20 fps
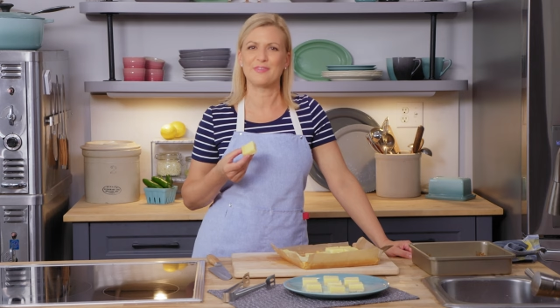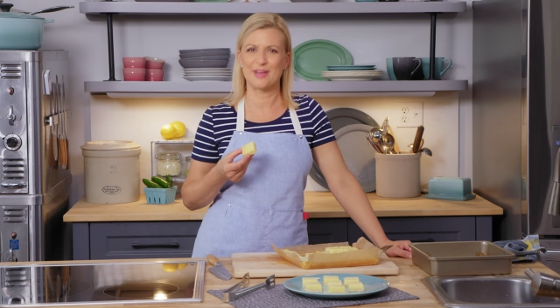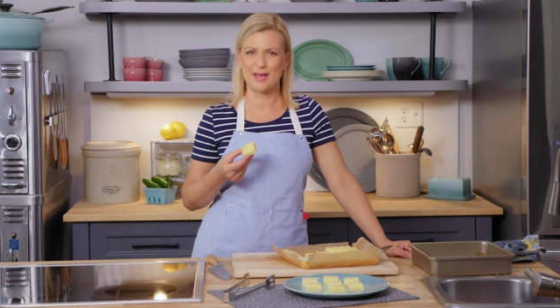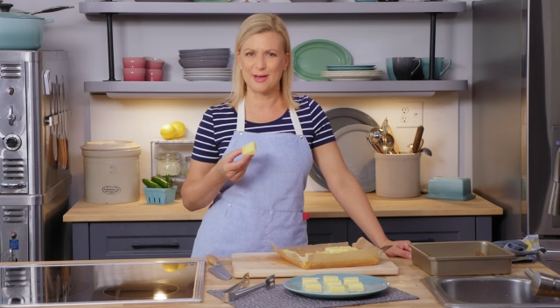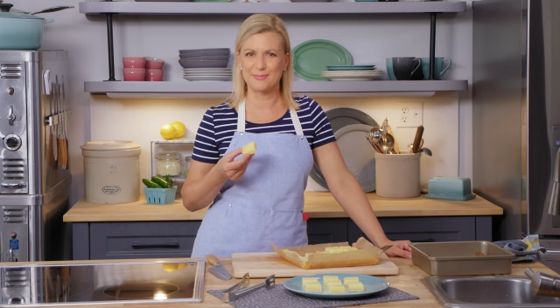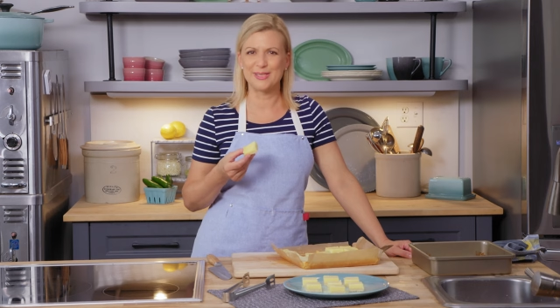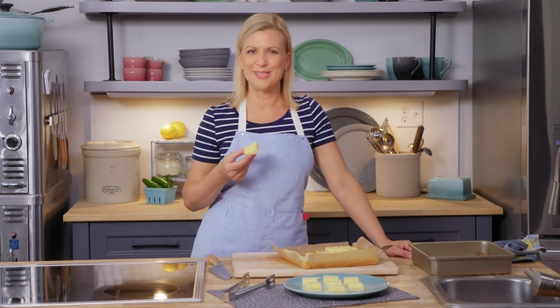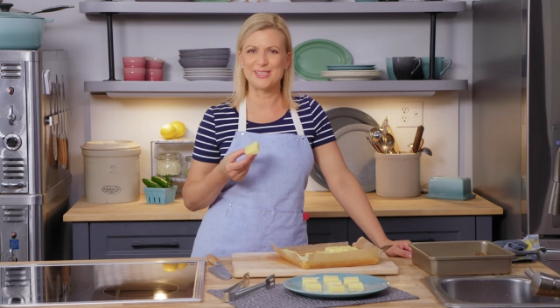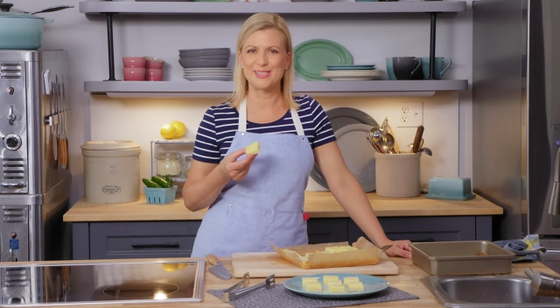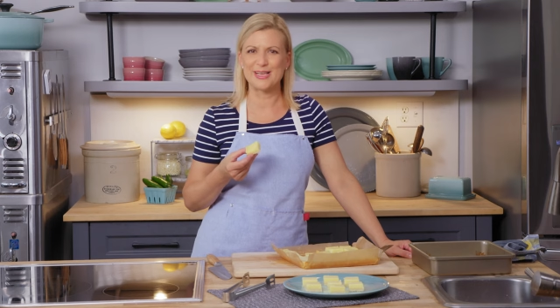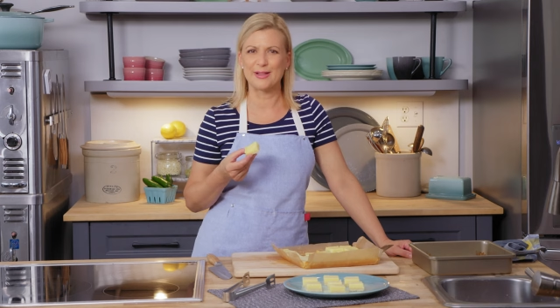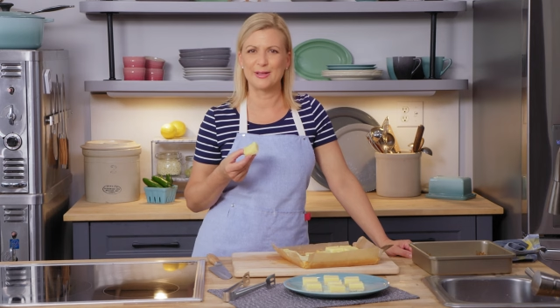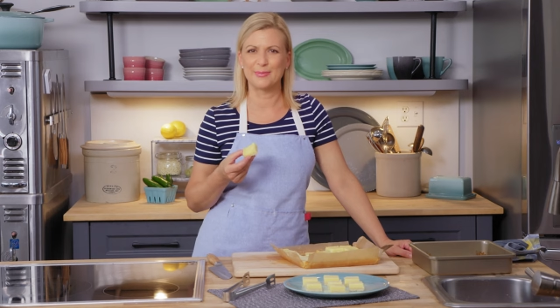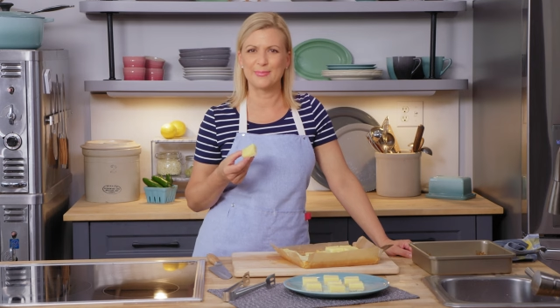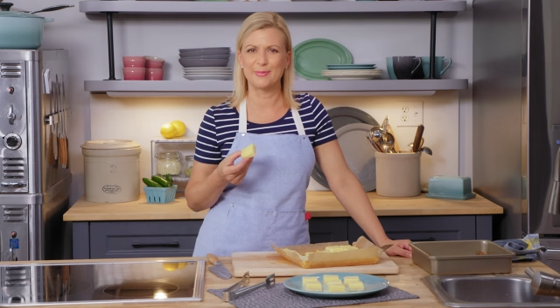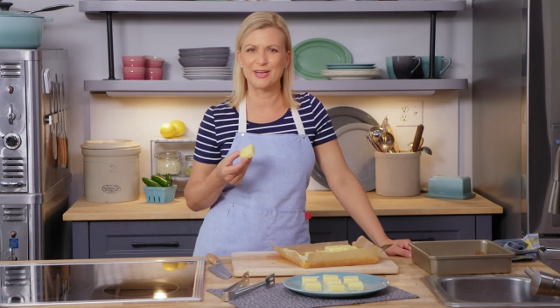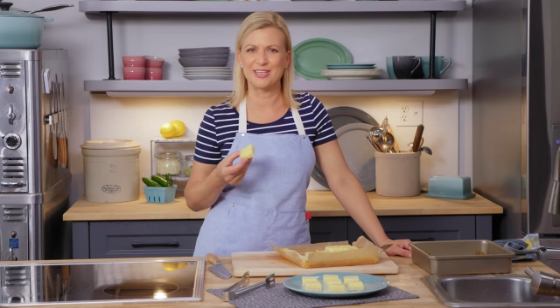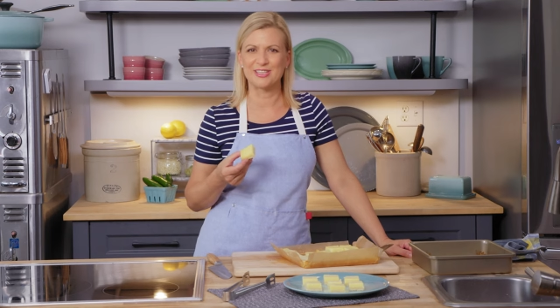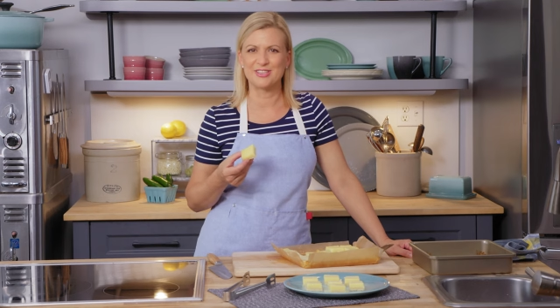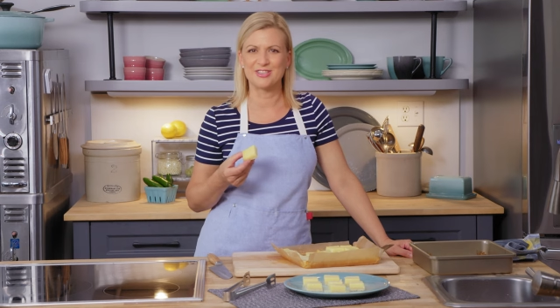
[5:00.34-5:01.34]
family
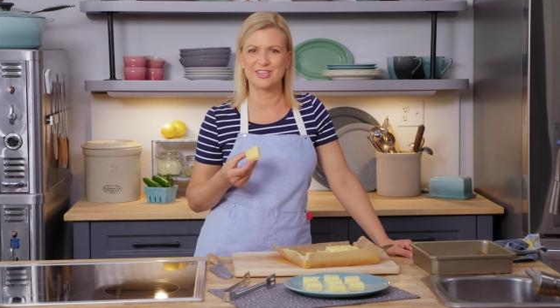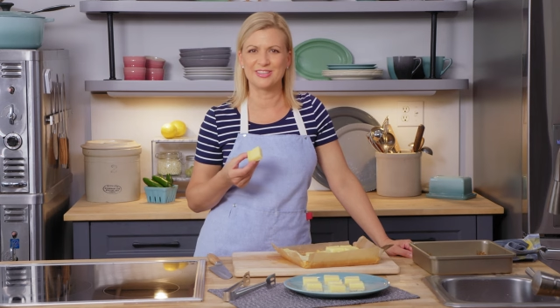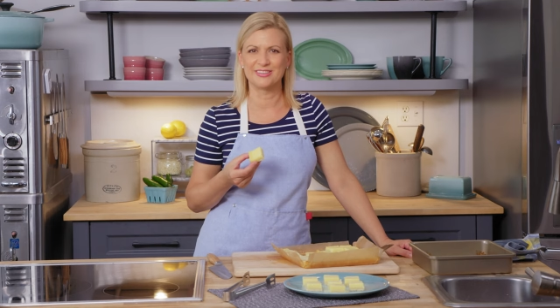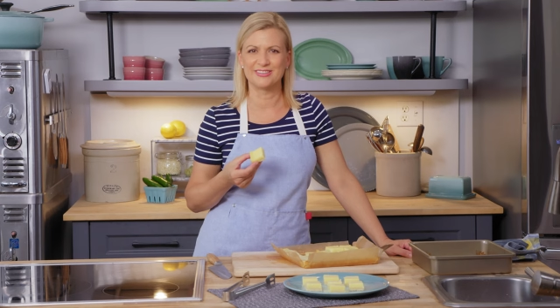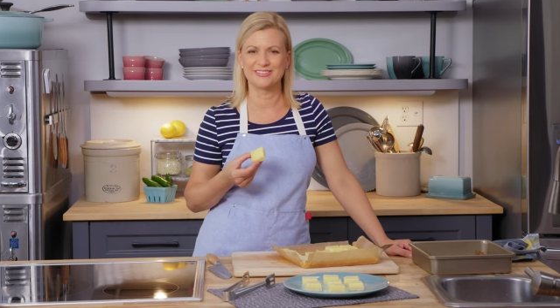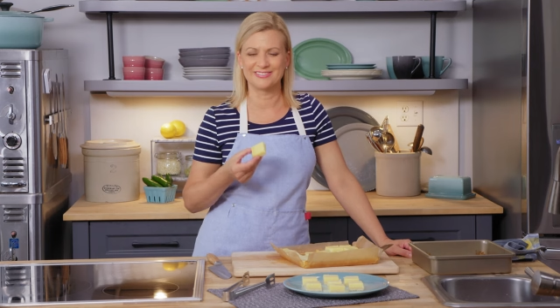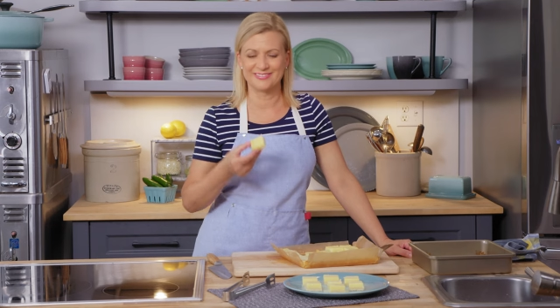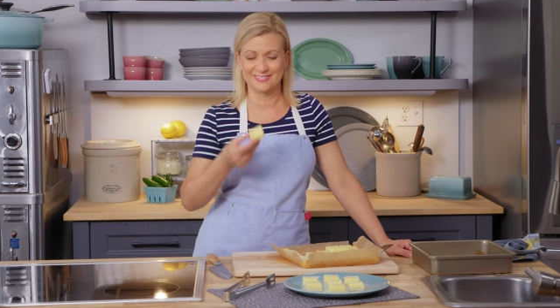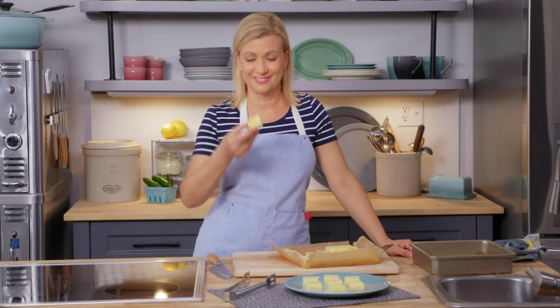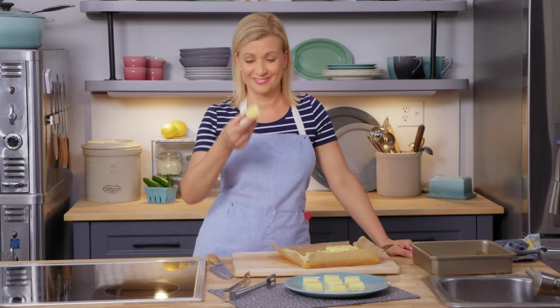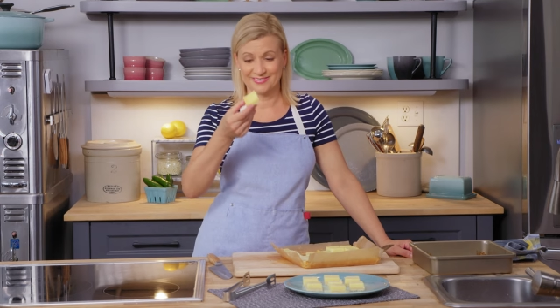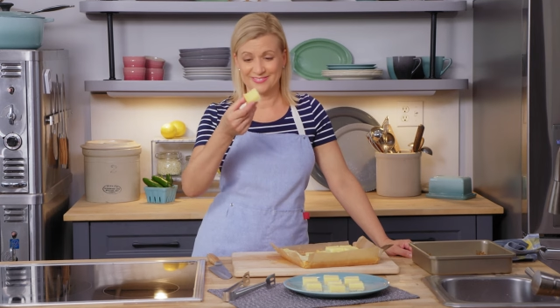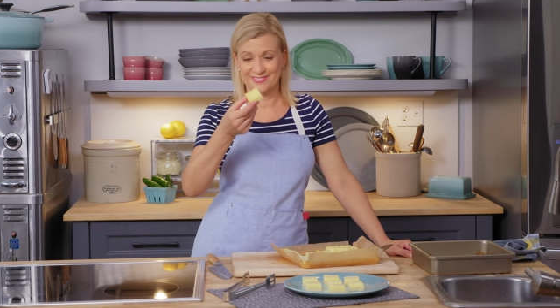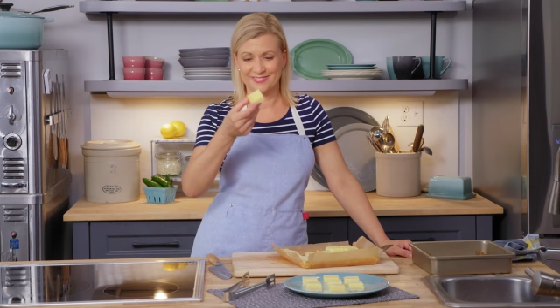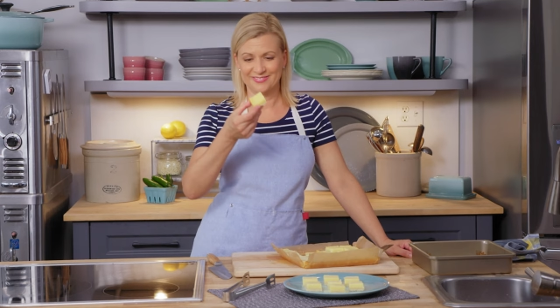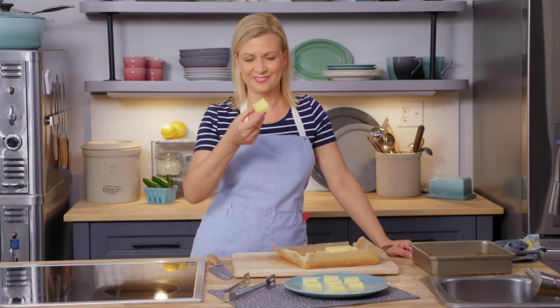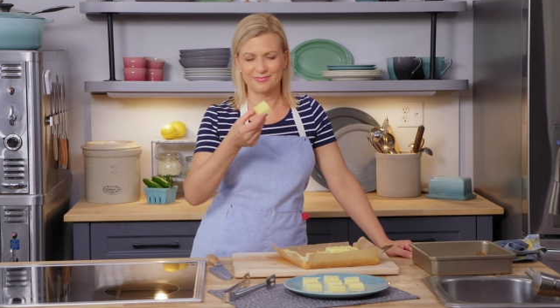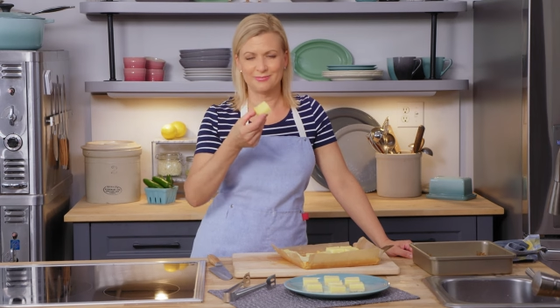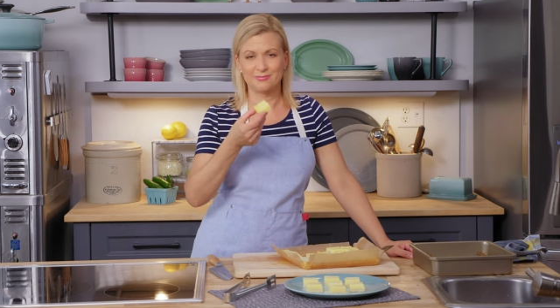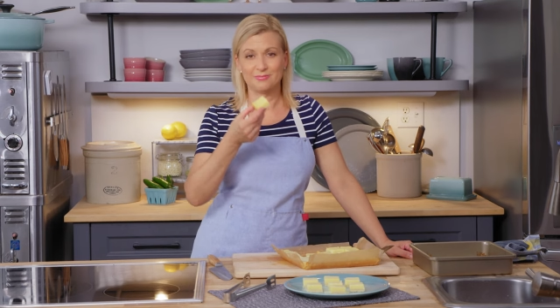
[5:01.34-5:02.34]
celebration. She
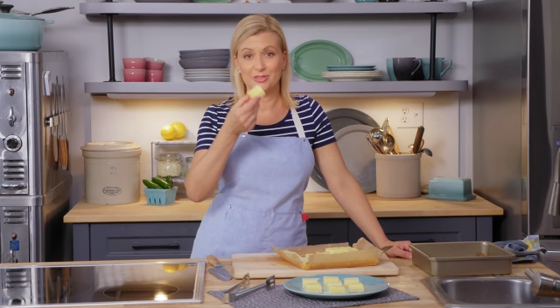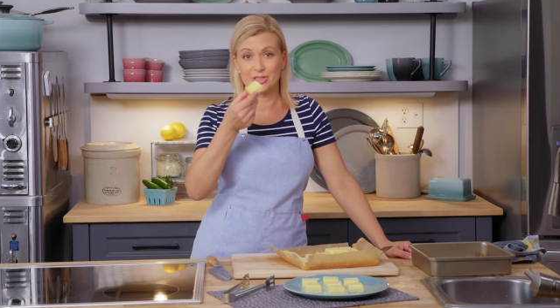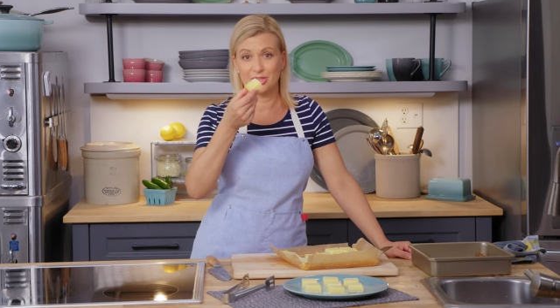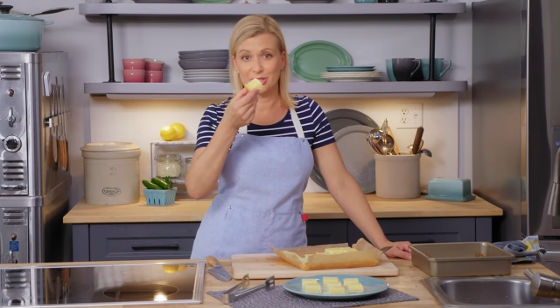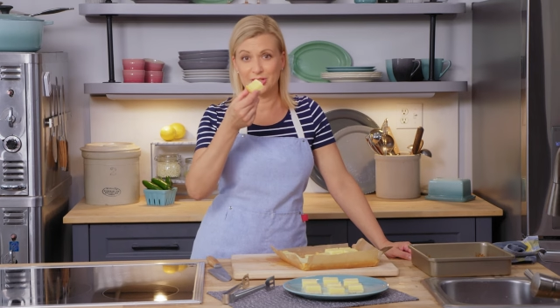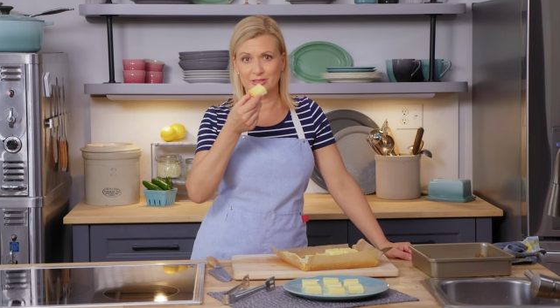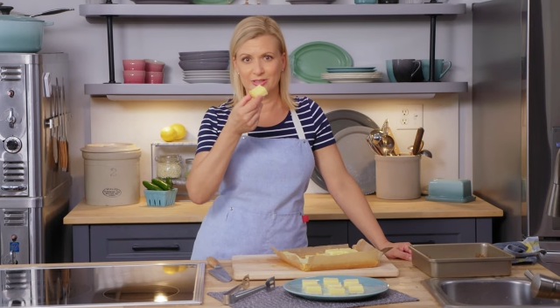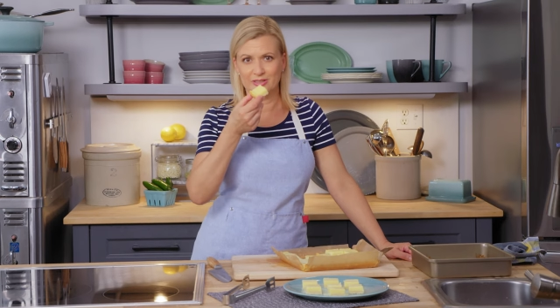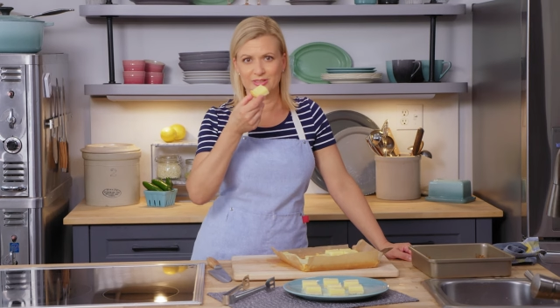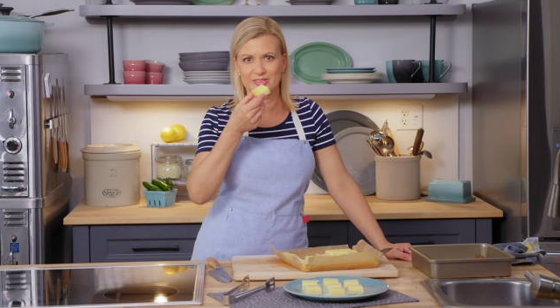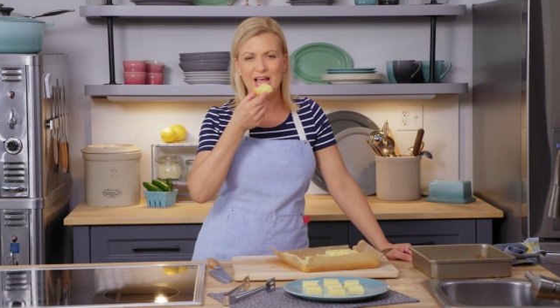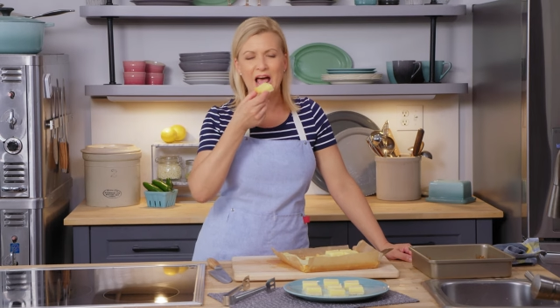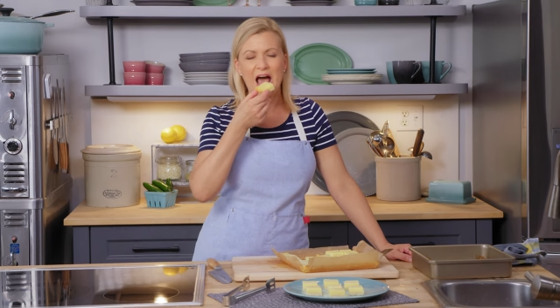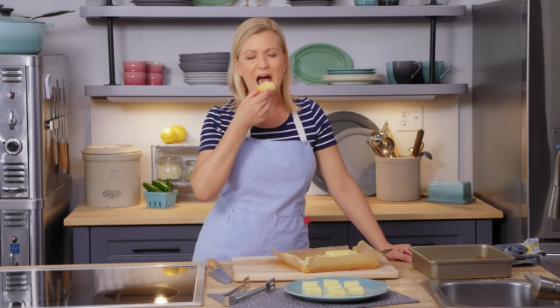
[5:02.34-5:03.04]
raises one up. Cheers.